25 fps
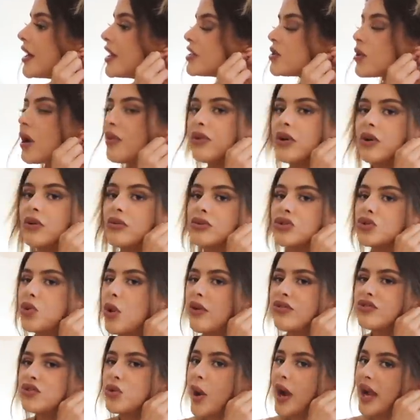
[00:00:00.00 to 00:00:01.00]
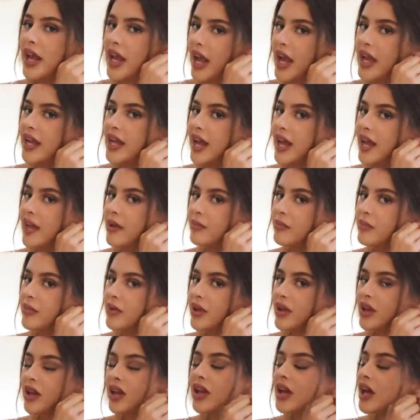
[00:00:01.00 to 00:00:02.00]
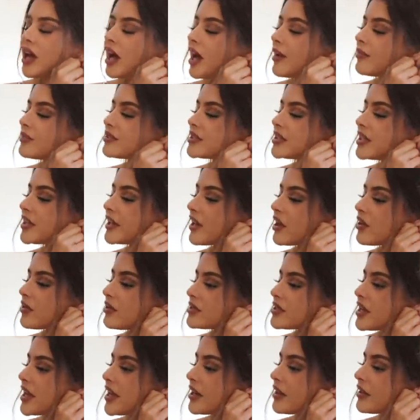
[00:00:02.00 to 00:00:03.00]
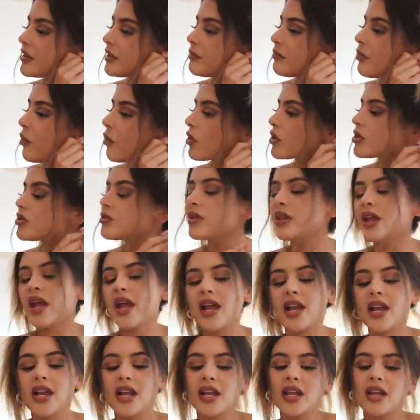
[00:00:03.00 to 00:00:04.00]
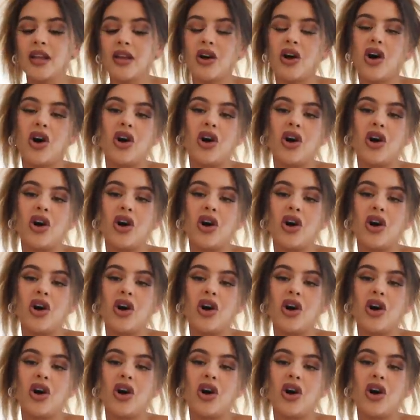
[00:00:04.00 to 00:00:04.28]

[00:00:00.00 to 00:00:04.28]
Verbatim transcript: 12, 1220 a.m., I'm sitting outside on the porch with Henny